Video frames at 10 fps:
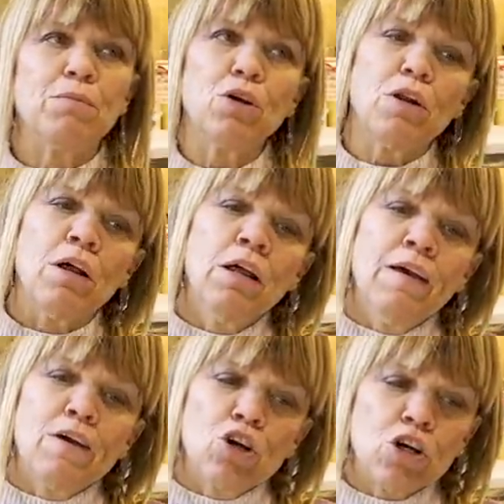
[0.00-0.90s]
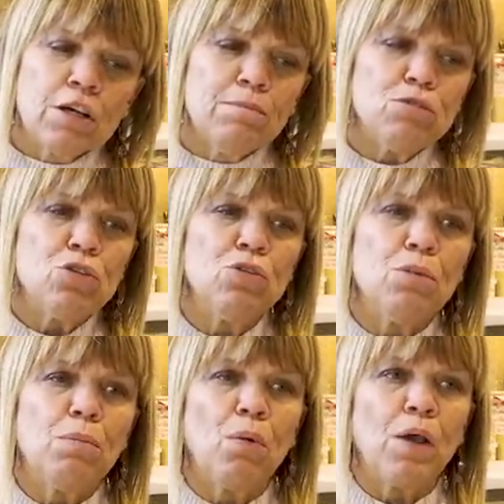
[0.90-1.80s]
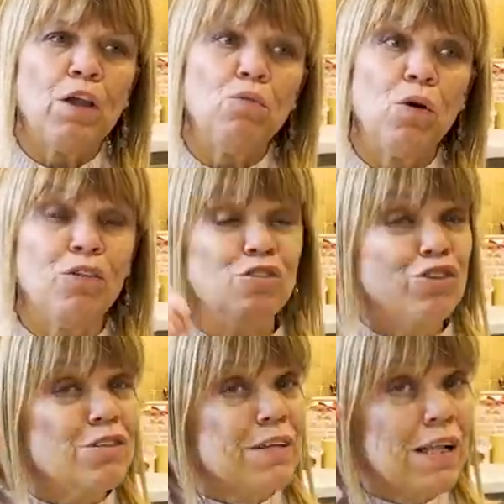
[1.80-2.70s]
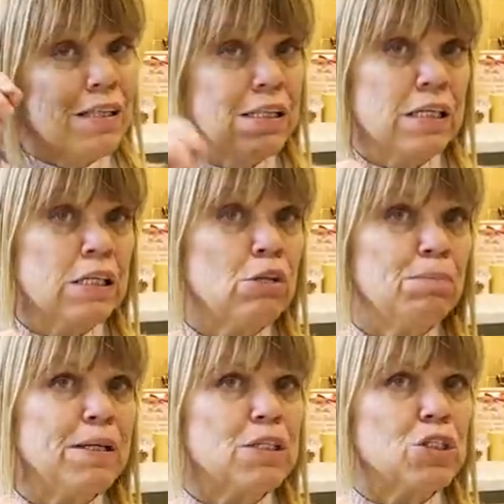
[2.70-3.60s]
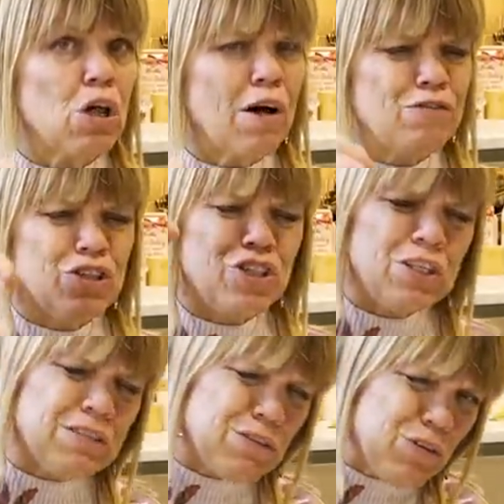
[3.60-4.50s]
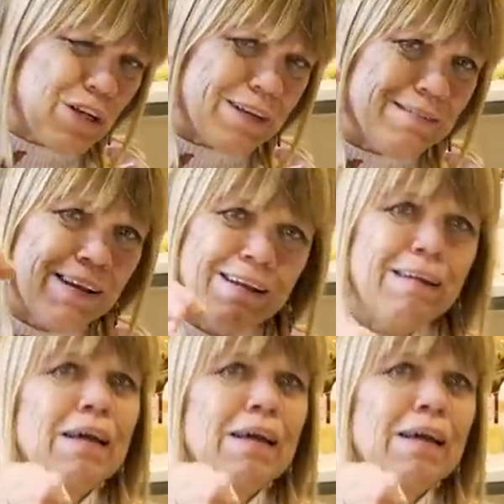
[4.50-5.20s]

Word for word: I'm gonna cook them to the point where they're just a little bit soft, just so you can,